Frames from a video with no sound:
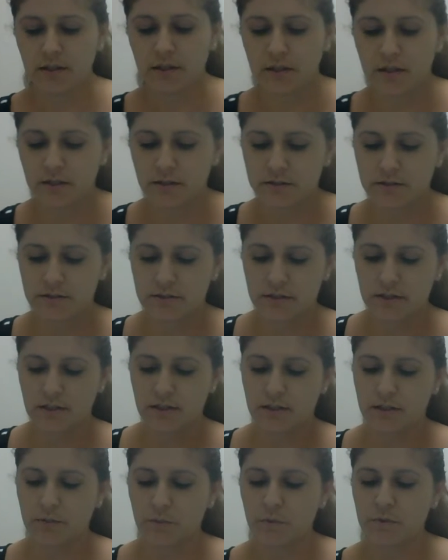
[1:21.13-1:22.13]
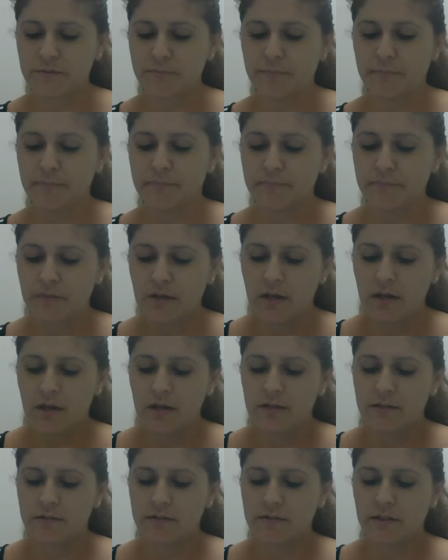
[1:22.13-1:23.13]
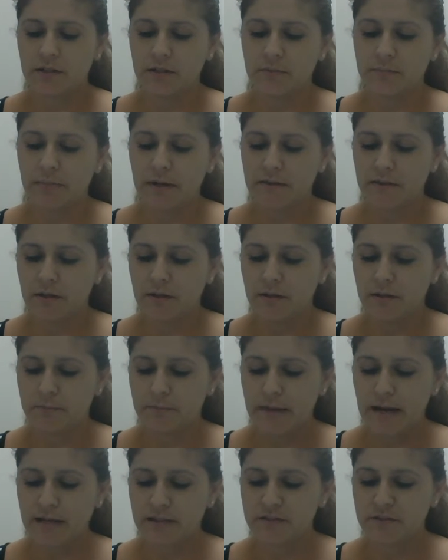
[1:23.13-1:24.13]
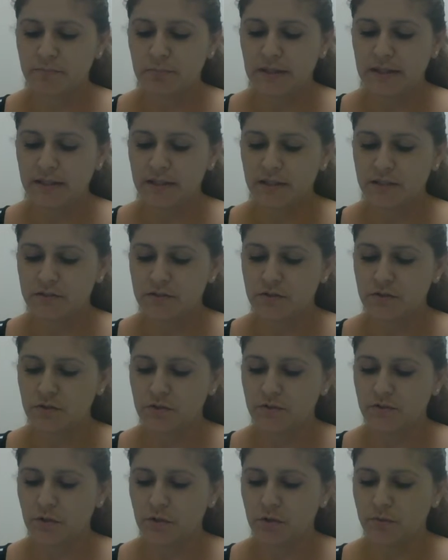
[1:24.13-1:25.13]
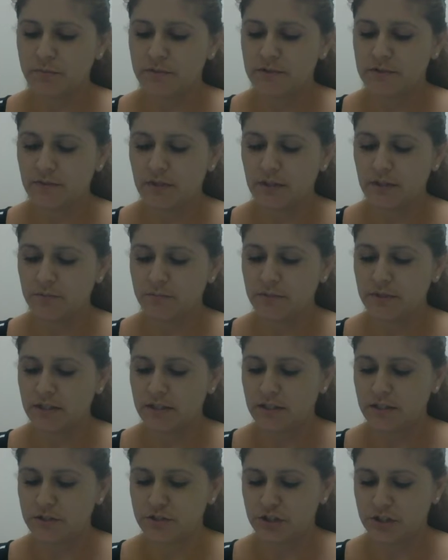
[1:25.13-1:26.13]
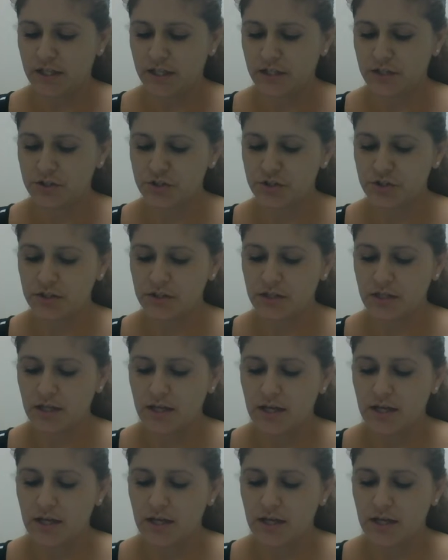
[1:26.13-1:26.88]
It was studied by the Max Planck Institute of the Human Development and Education.